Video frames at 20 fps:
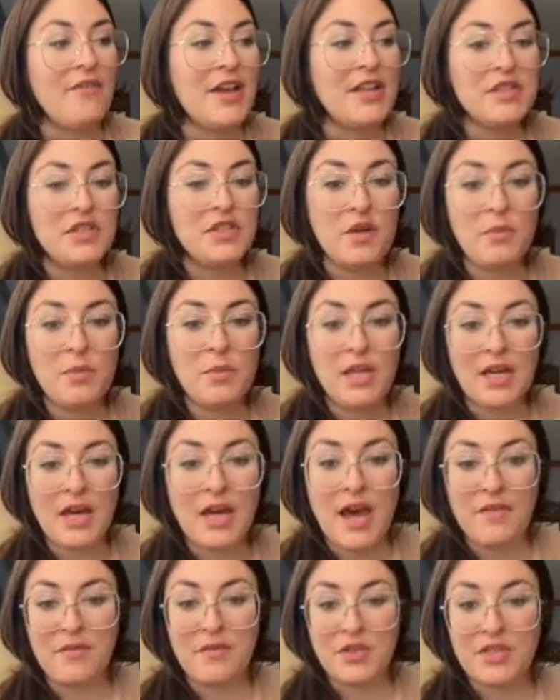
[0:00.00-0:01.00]
so many
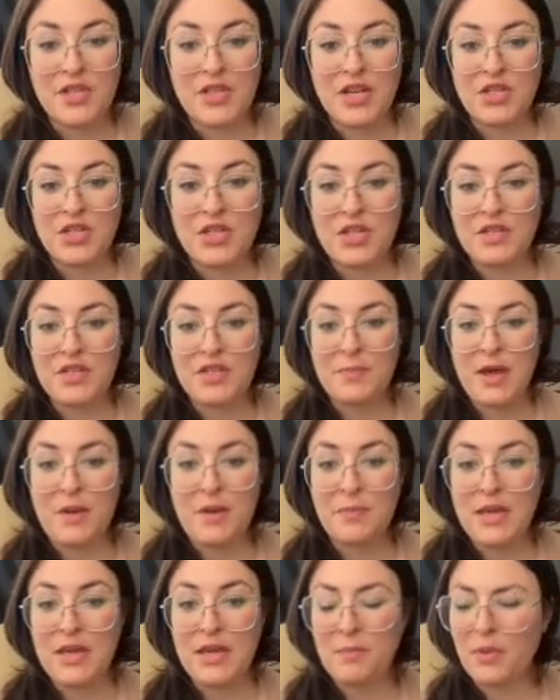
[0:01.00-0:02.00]
conversations about
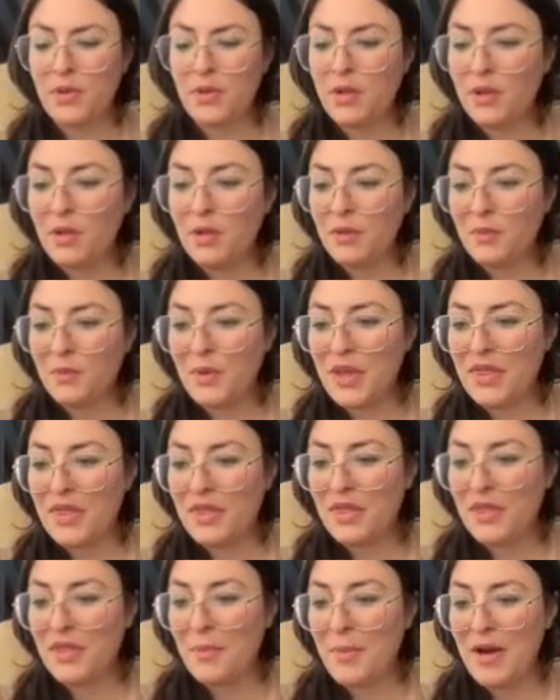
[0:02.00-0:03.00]
people with
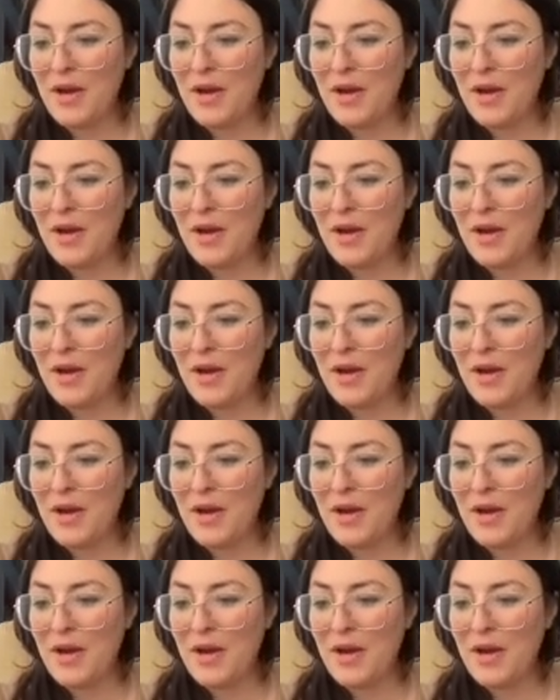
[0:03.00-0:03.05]
about